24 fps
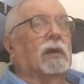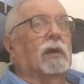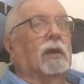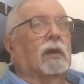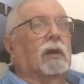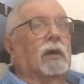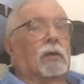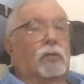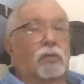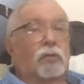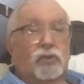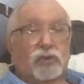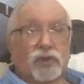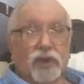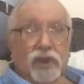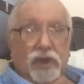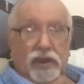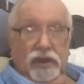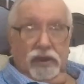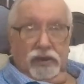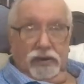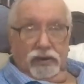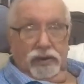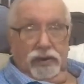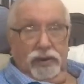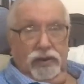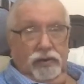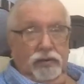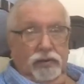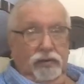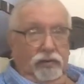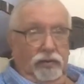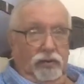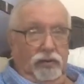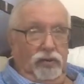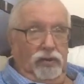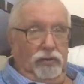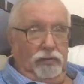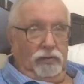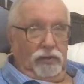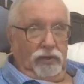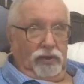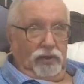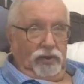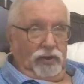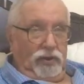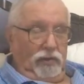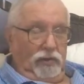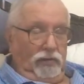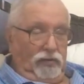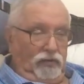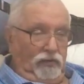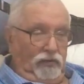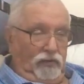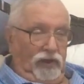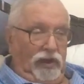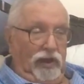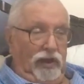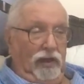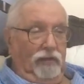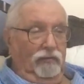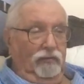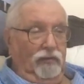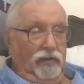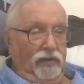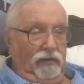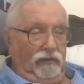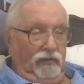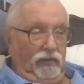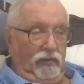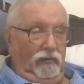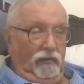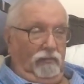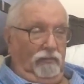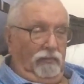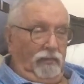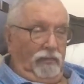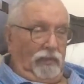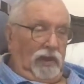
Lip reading: was taken in a cruise because I was recovering from